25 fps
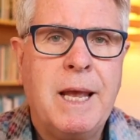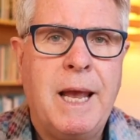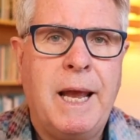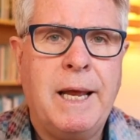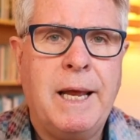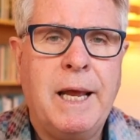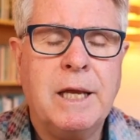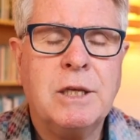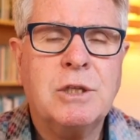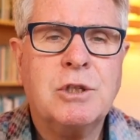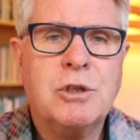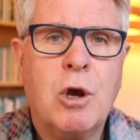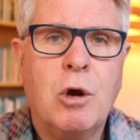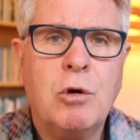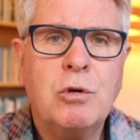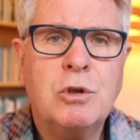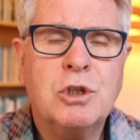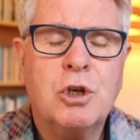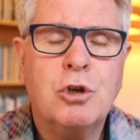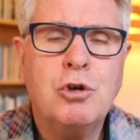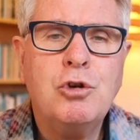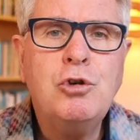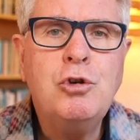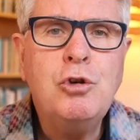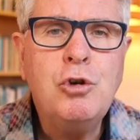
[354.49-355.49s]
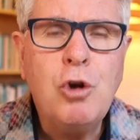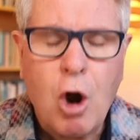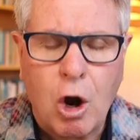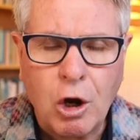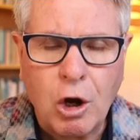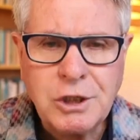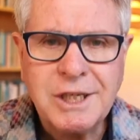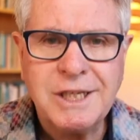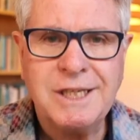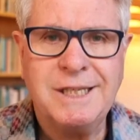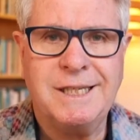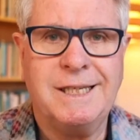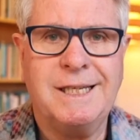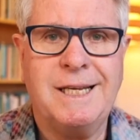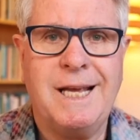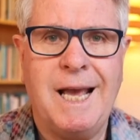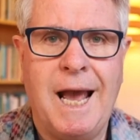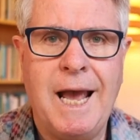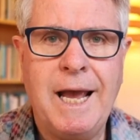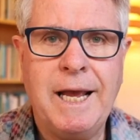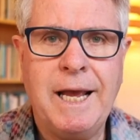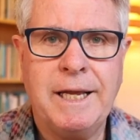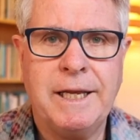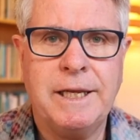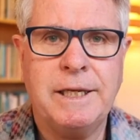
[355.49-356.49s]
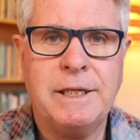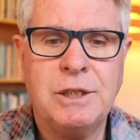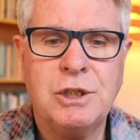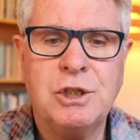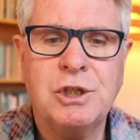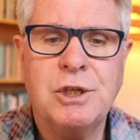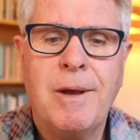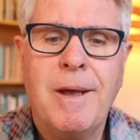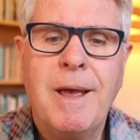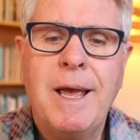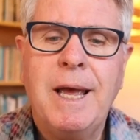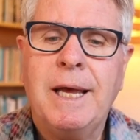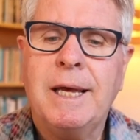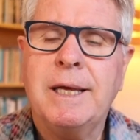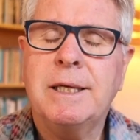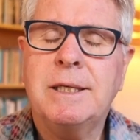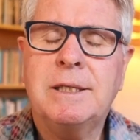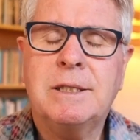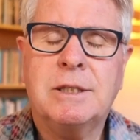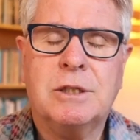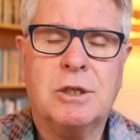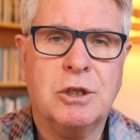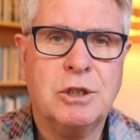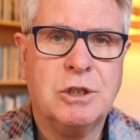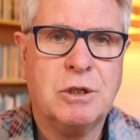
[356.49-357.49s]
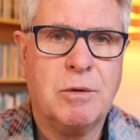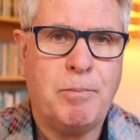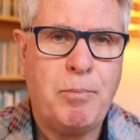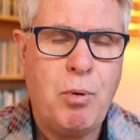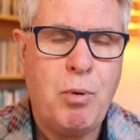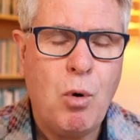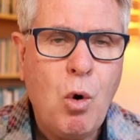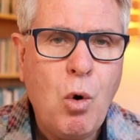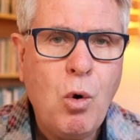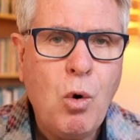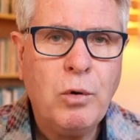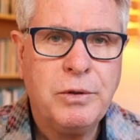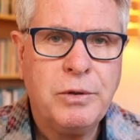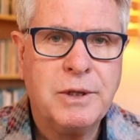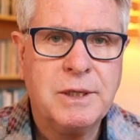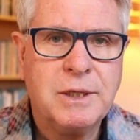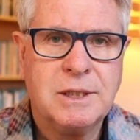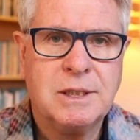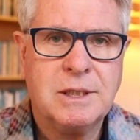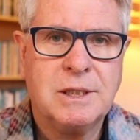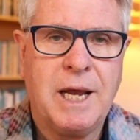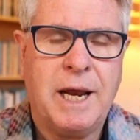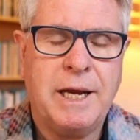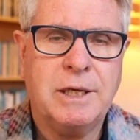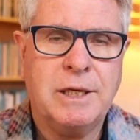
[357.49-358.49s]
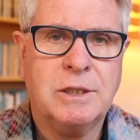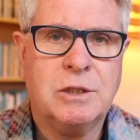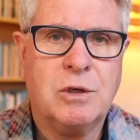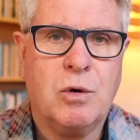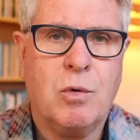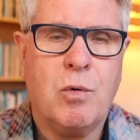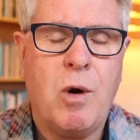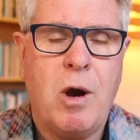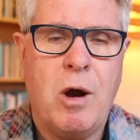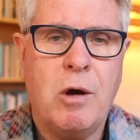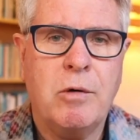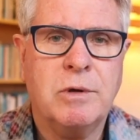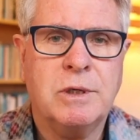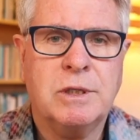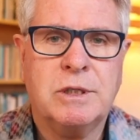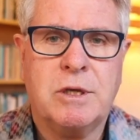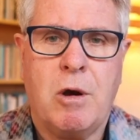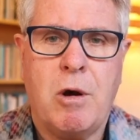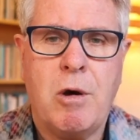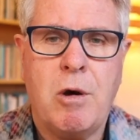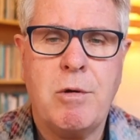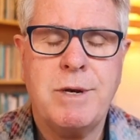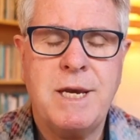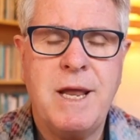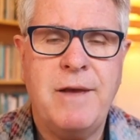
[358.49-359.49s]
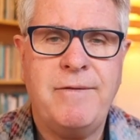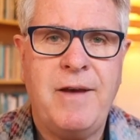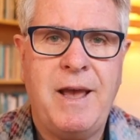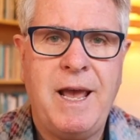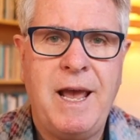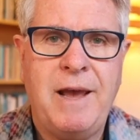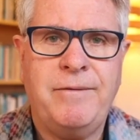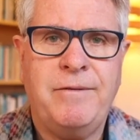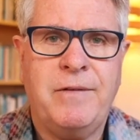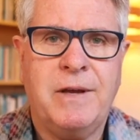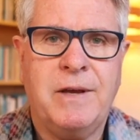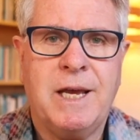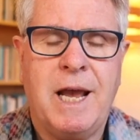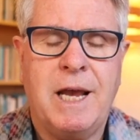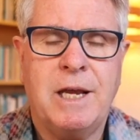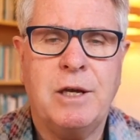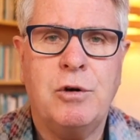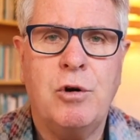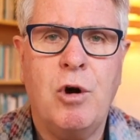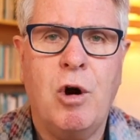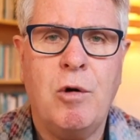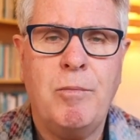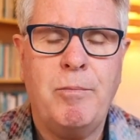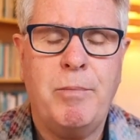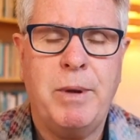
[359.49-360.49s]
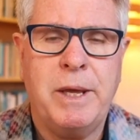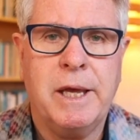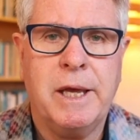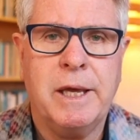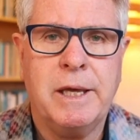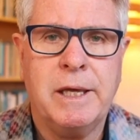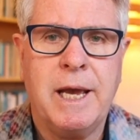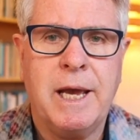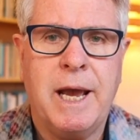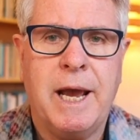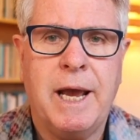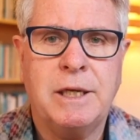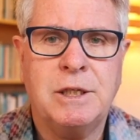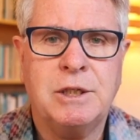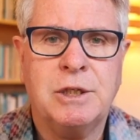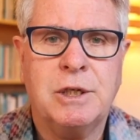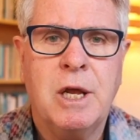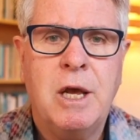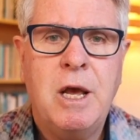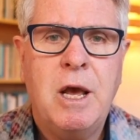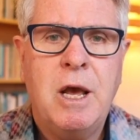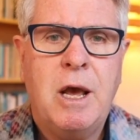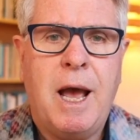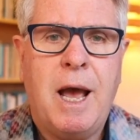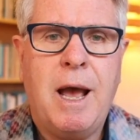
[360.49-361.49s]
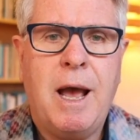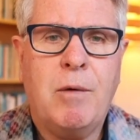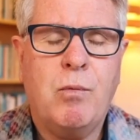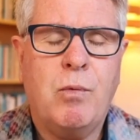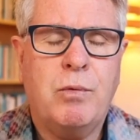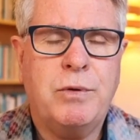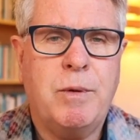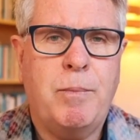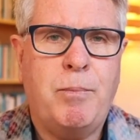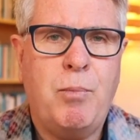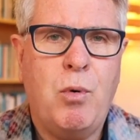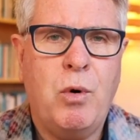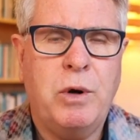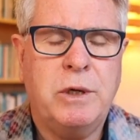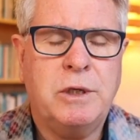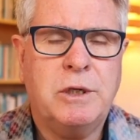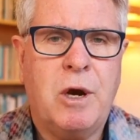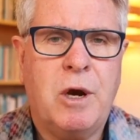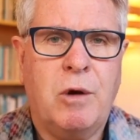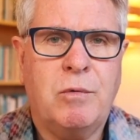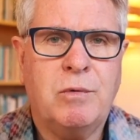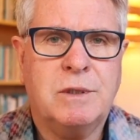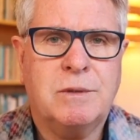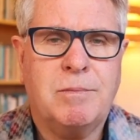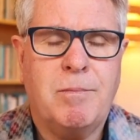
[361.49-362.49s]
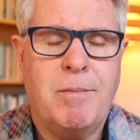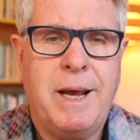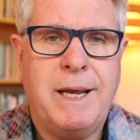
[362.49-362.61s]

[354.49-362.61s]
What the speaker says: And so to not engage is to support the status quo. And so I would never advocate not being engaged. The point I was